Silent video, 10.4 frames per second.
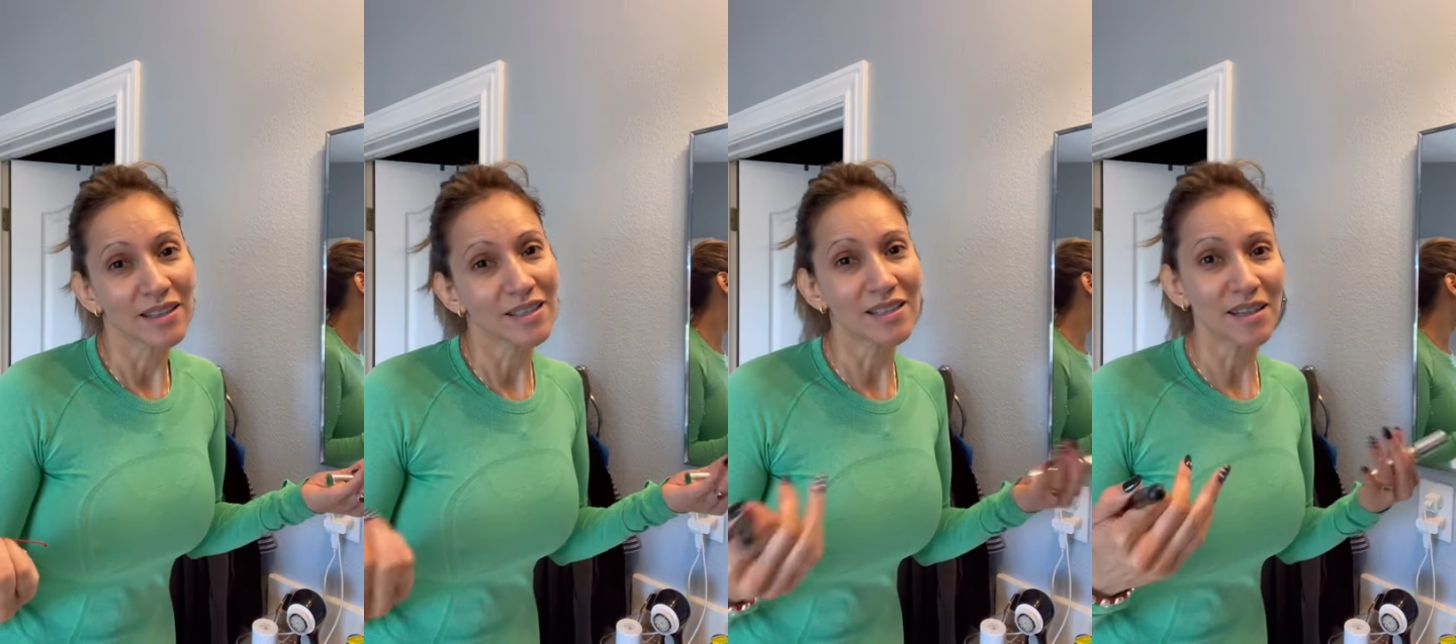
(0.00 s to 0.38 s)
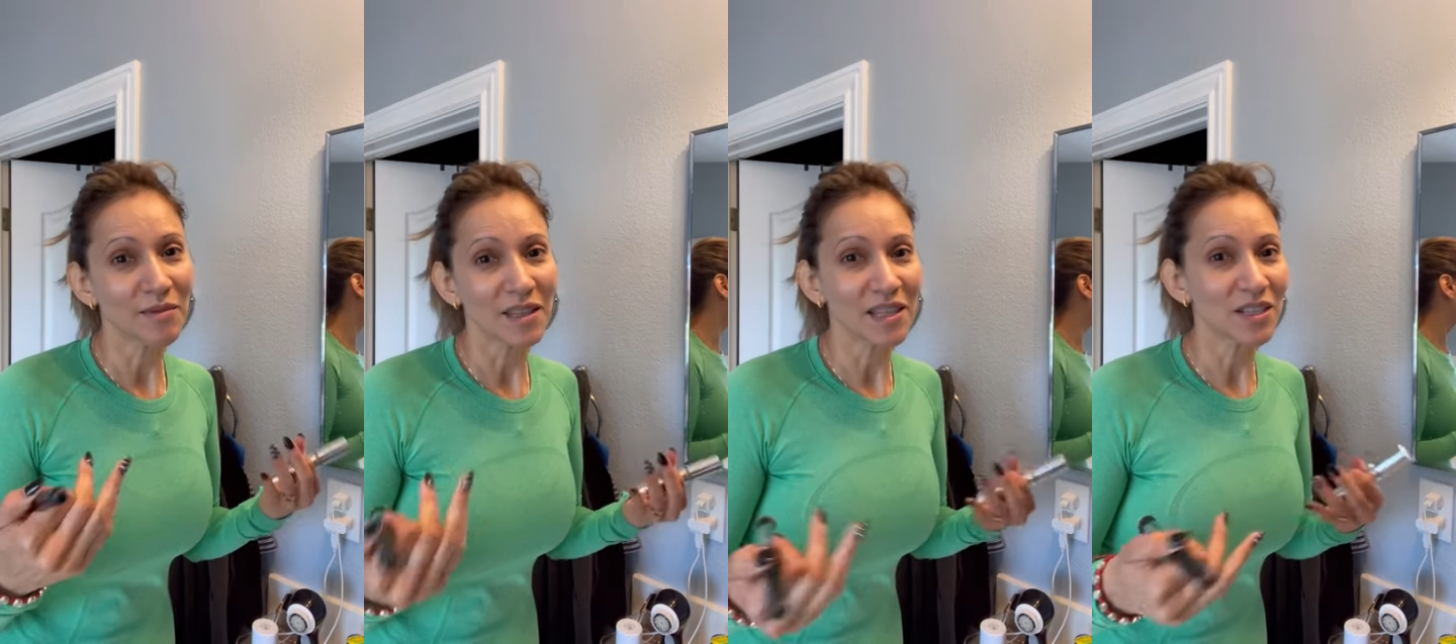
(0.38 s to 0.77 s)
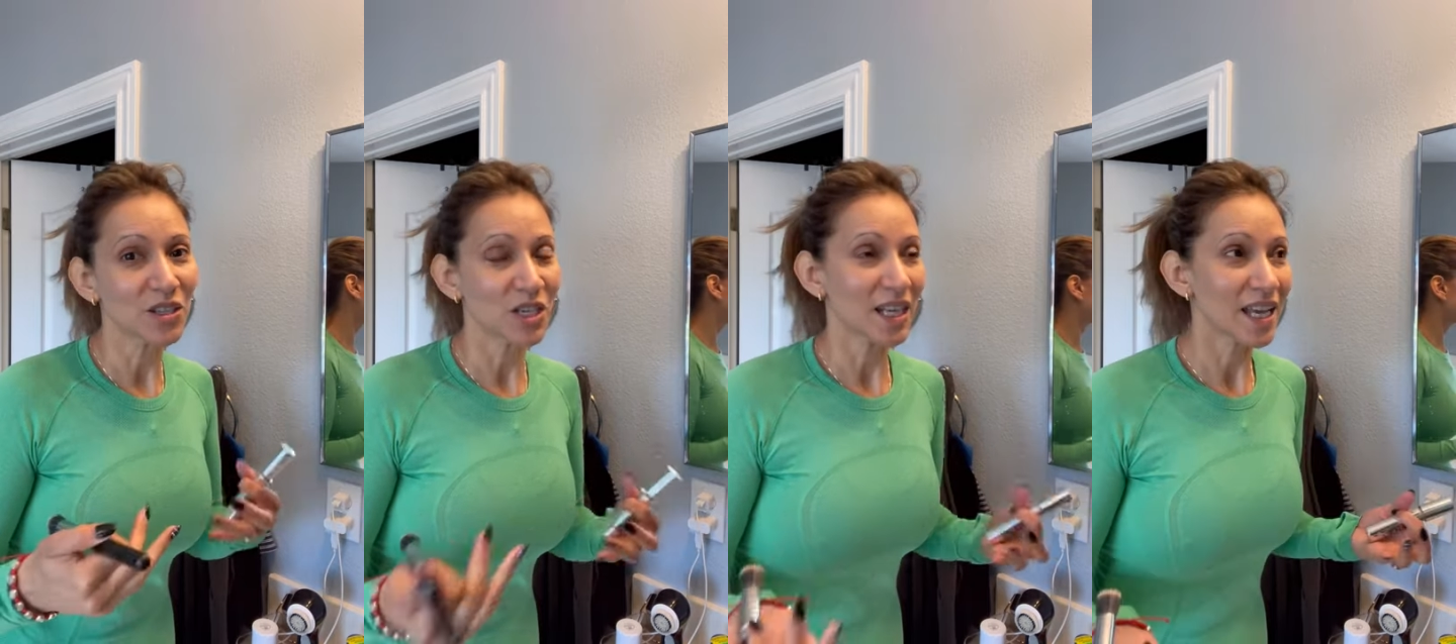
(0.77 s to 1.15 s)
This is something that
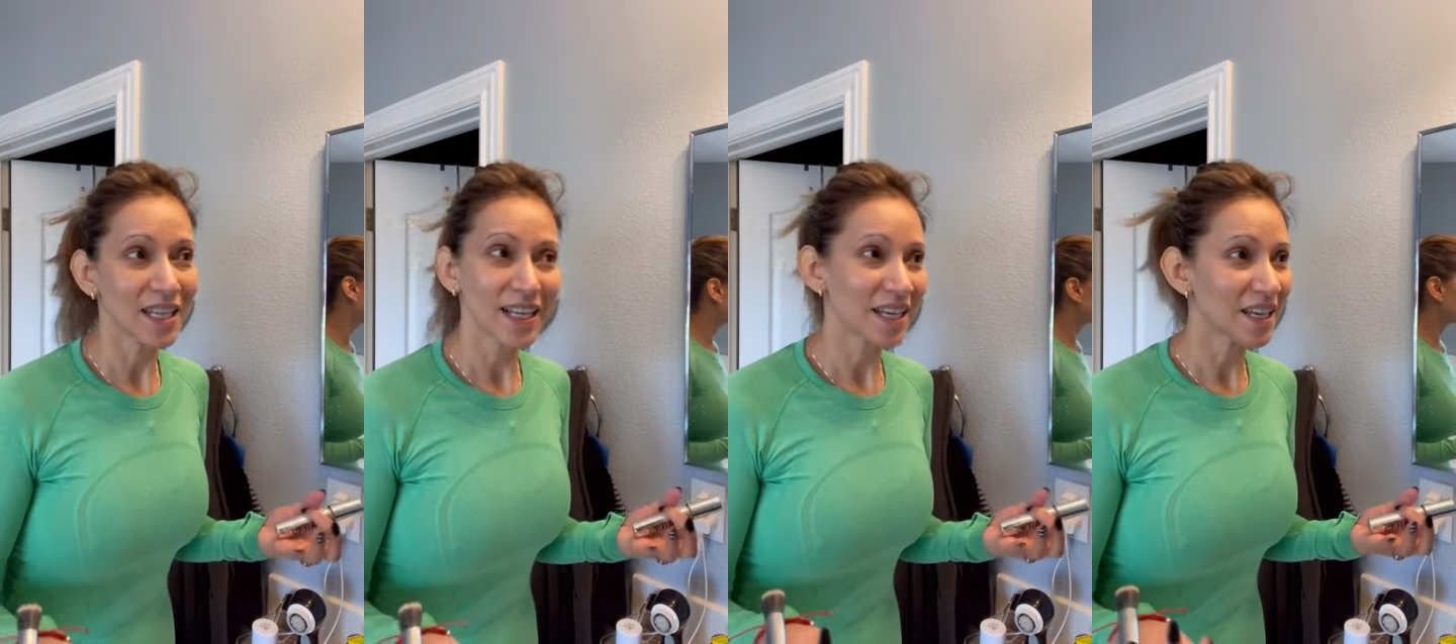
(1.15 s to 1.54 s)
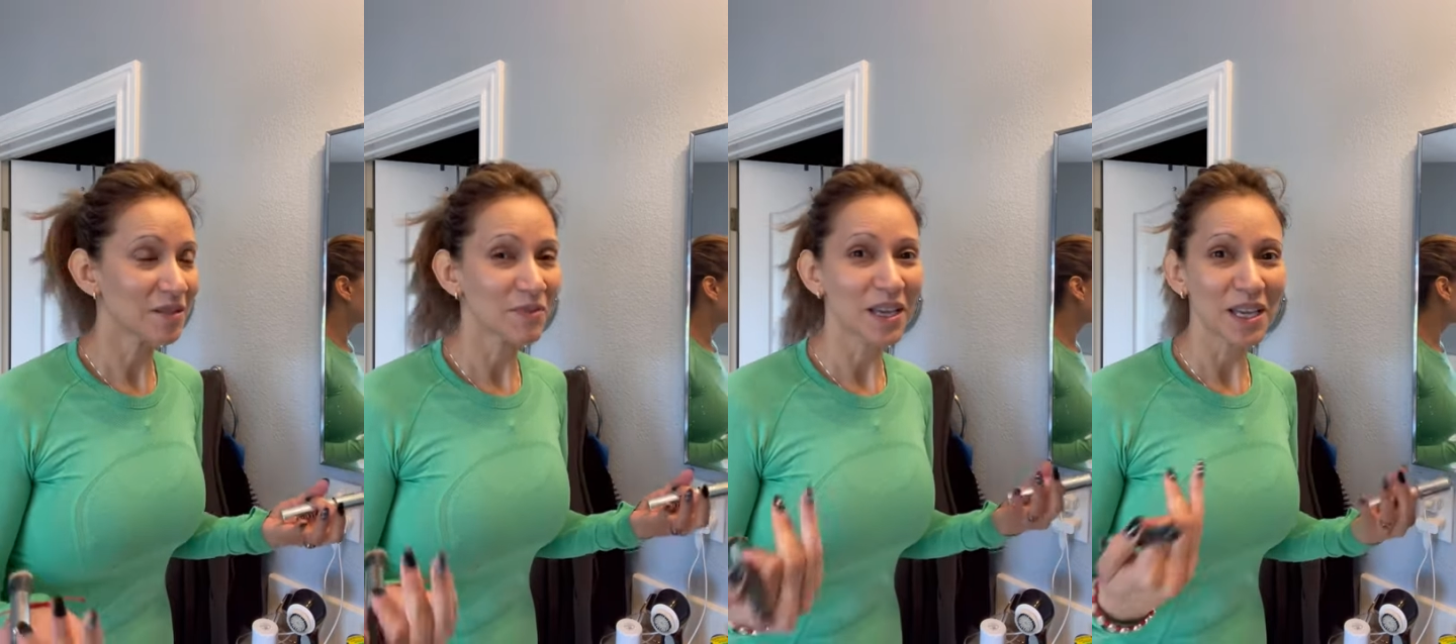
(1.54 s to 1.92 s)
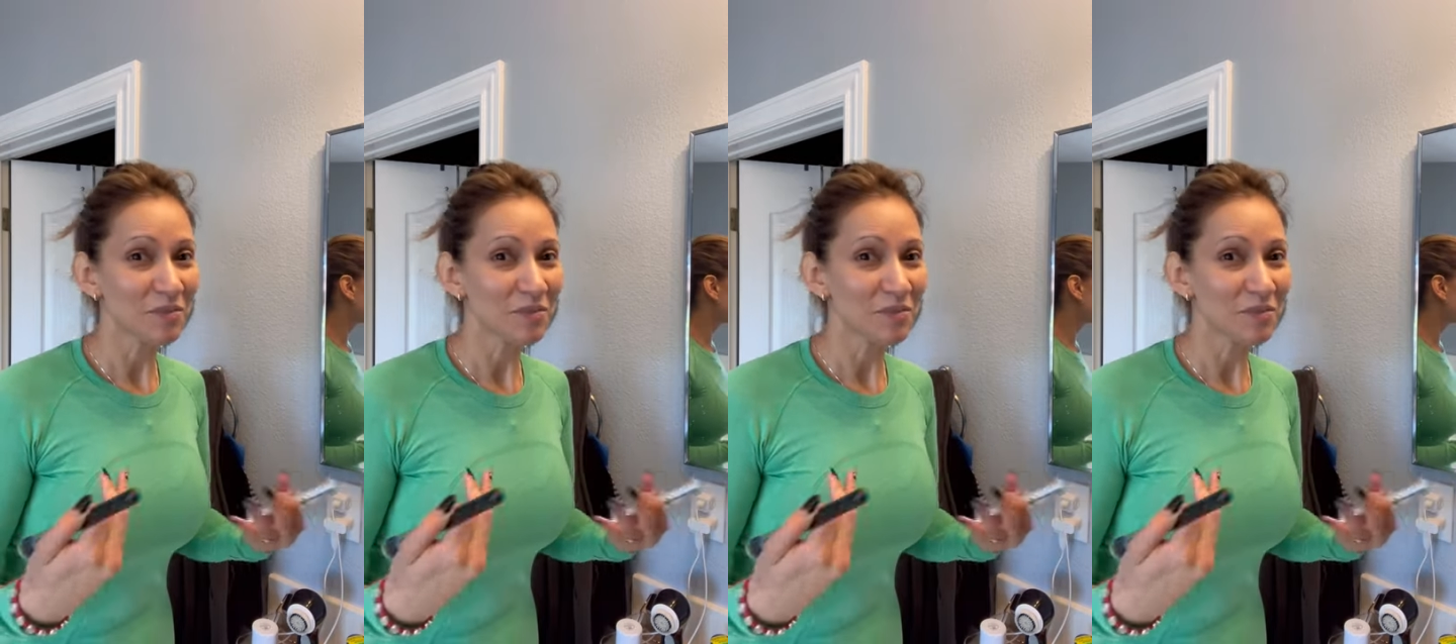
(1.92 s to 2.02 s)
is genetically in my